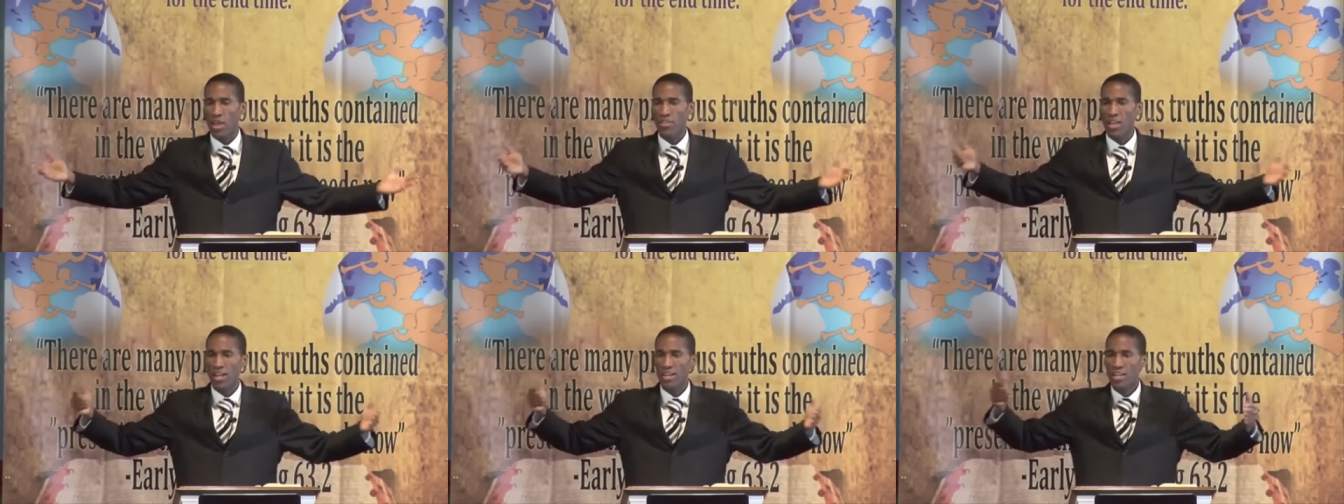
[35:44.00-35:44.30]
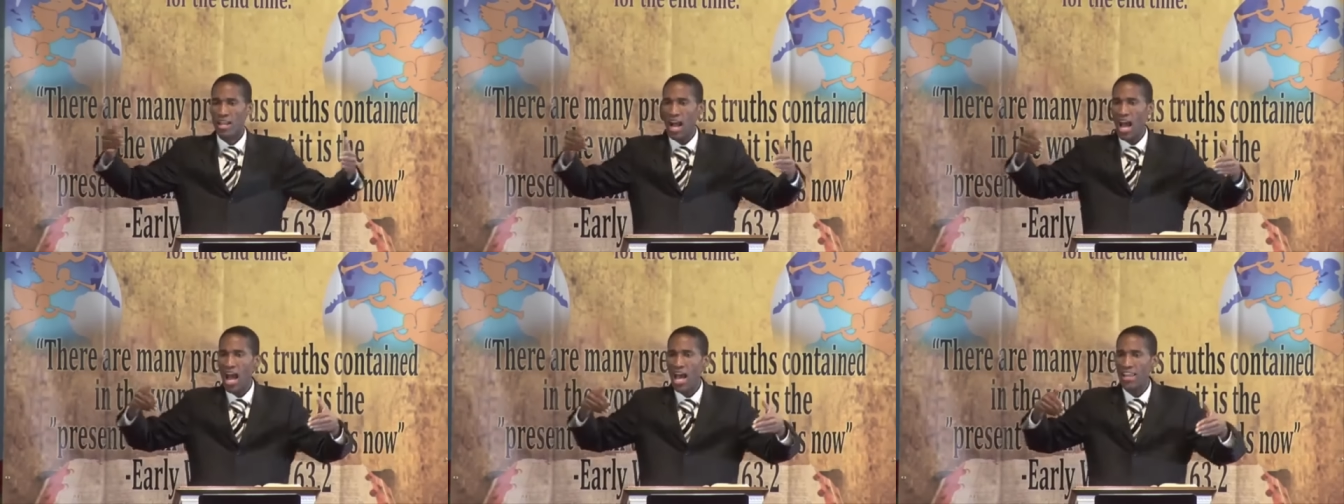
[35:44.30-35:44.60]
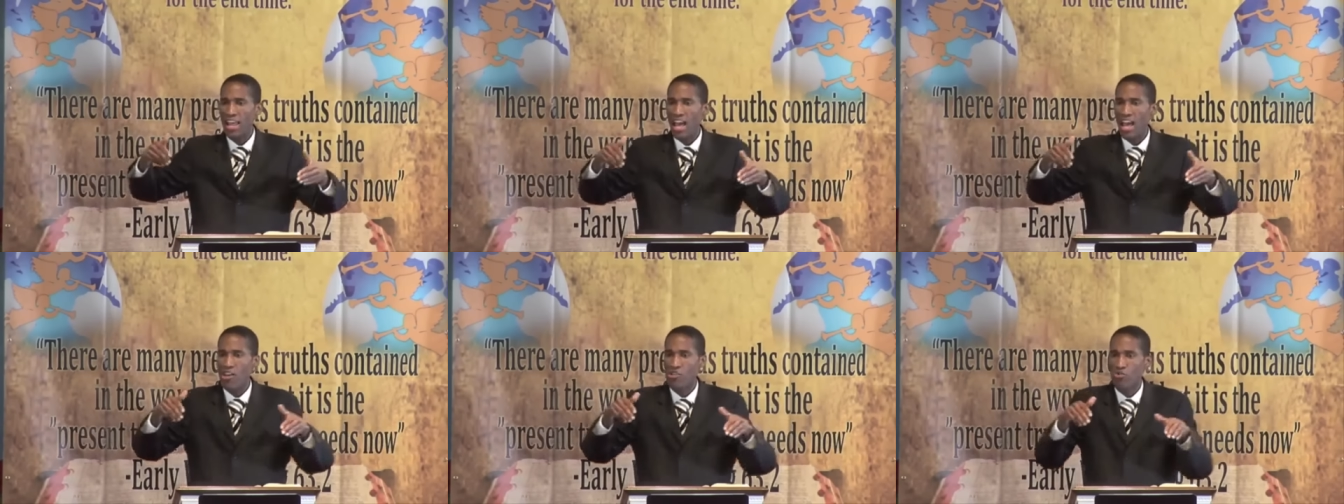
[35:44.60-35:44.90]
that
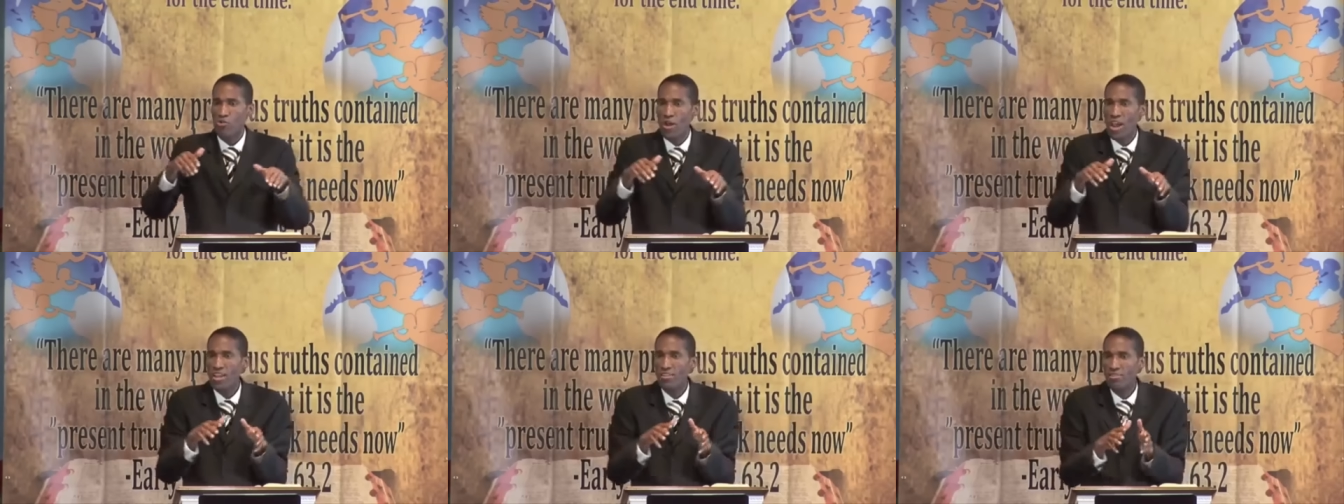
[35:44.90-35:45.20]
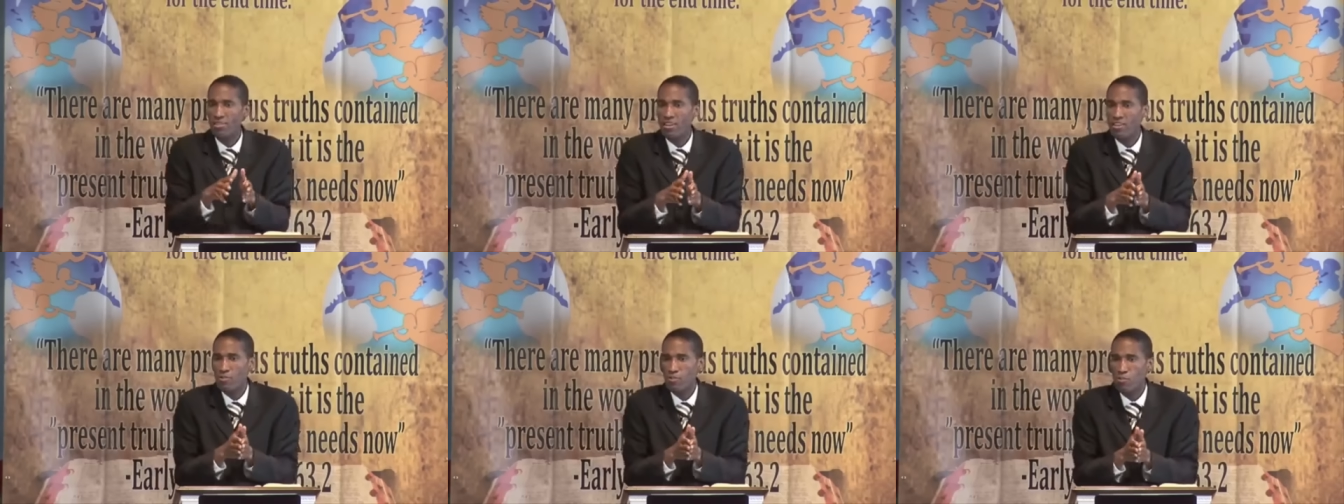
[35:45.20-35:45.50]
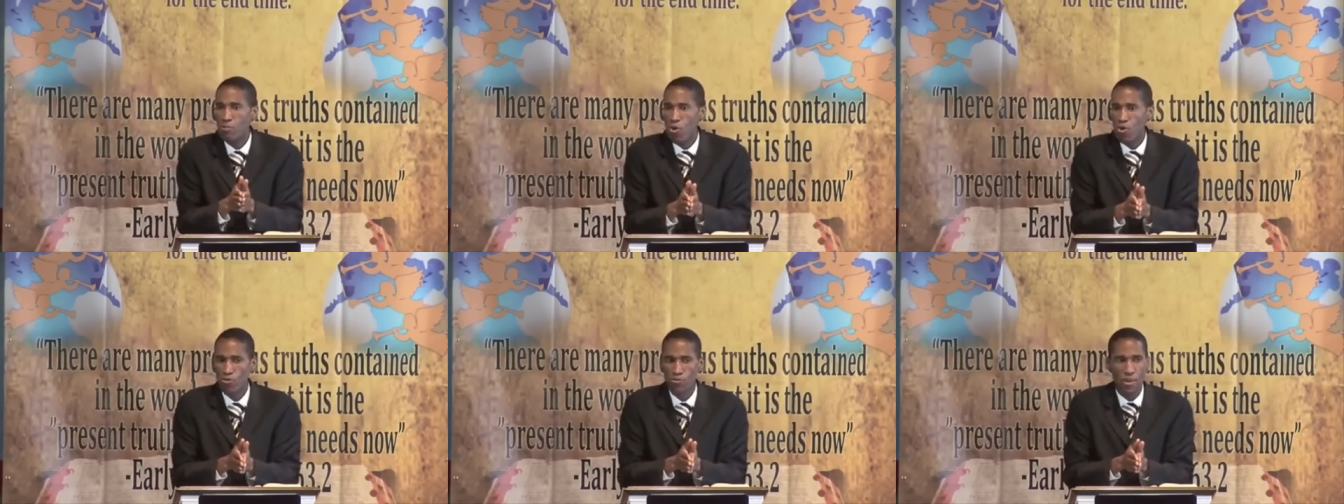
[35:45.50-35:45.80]
God has weighed this
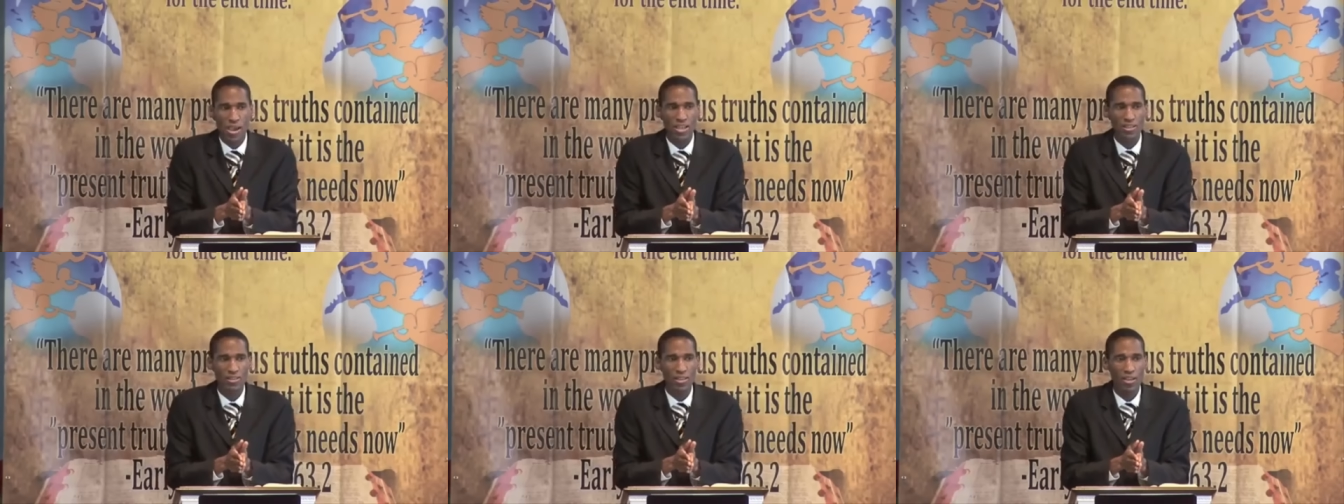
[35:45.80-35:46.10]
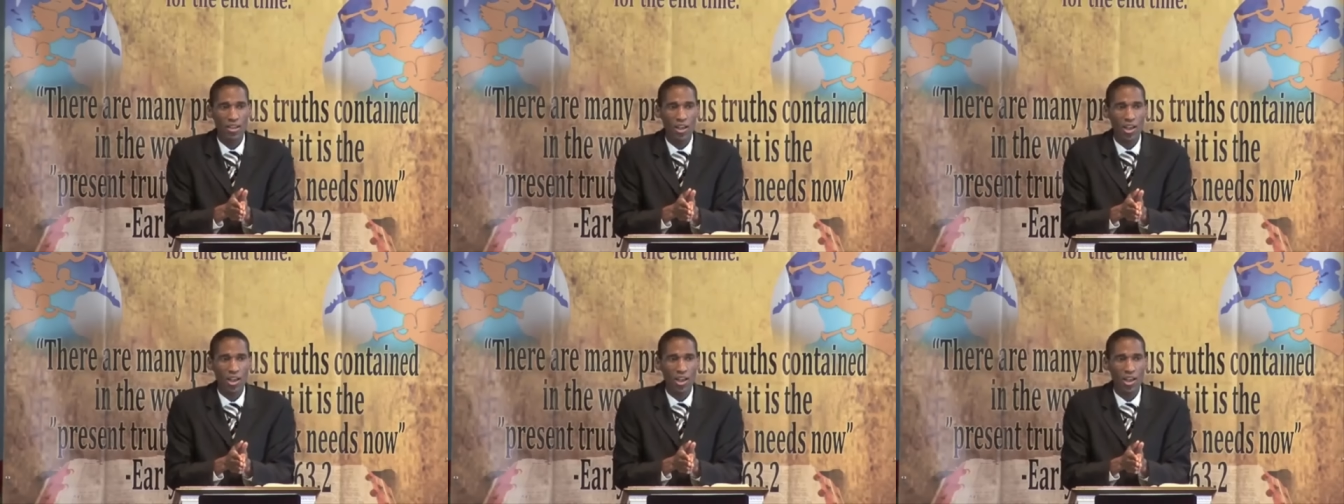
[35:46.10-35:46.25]
movement